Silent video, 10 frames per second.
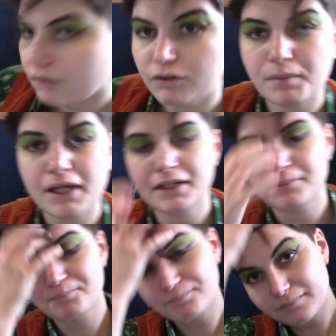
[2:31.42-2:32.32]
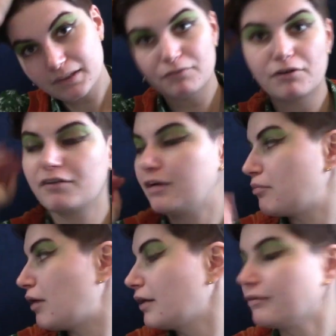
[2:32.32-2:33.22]
We made it. I'm very, very
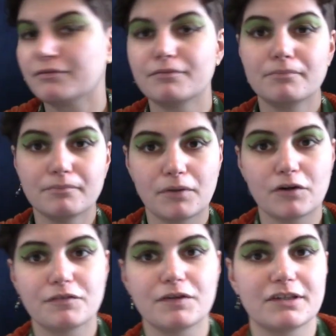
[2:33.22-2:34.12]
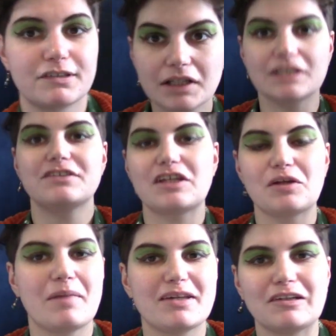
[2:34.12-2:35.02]
proud of both of us. This
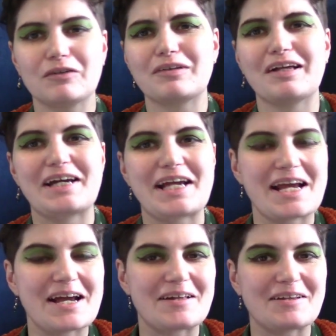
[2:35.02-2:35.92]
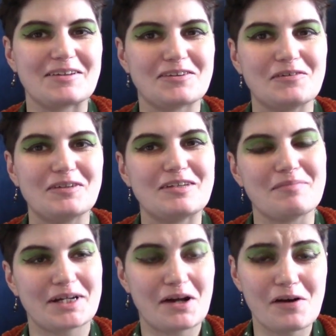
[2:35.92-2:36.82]
setup makes it look like a sword is
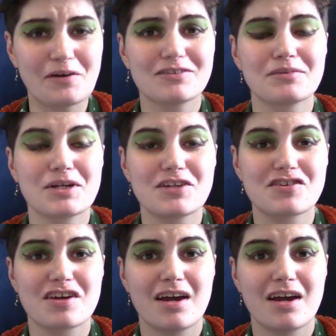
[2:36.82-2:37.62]
my co-host, which,